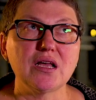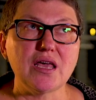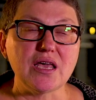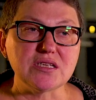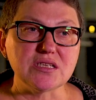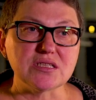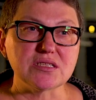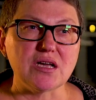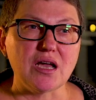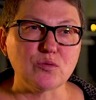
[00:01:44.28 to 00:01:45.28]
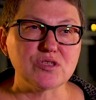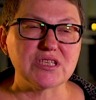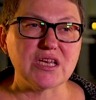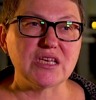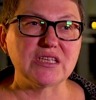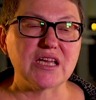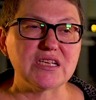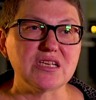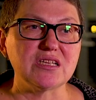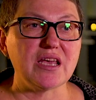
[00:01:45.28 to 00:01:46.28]
80s, I would say
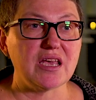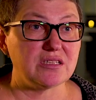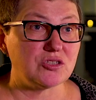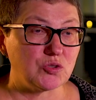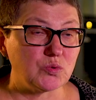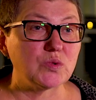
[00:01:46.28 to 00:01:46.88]
1982,